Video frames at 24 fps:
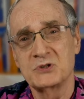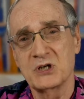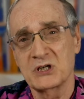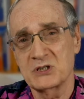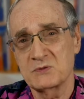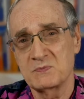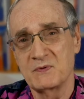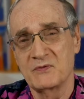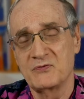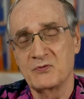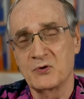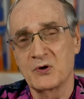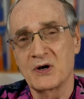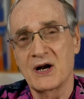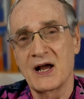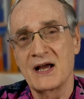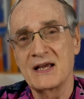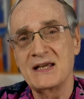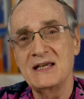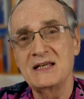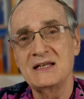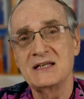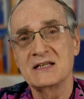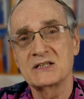just before
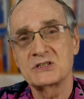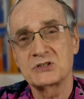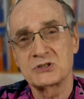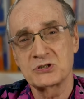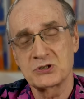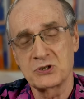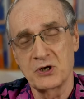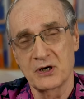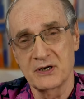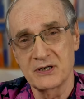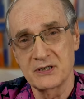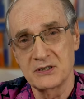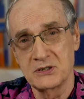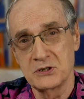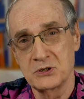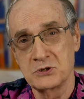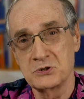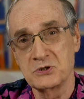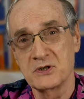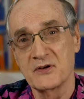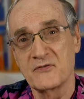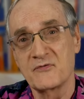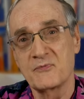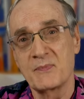I eat it's started to
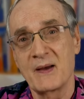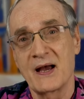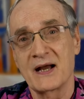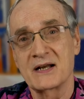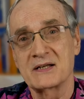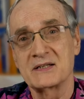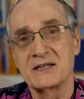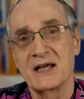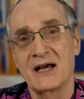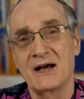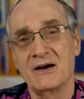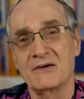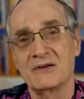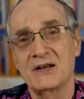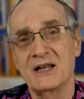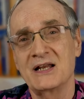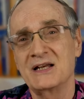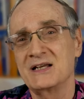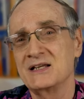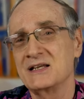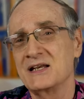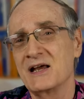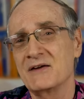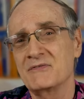drift back down
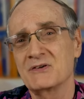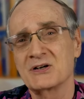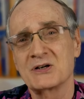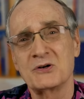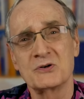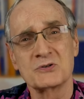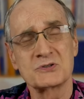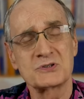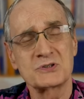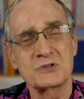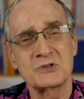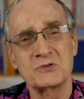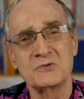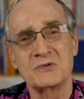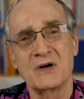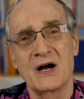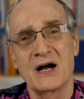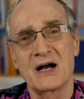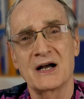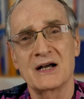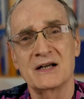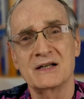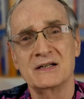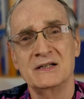and it never goes too
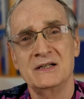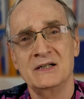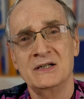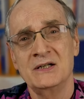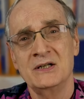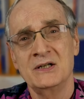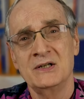high.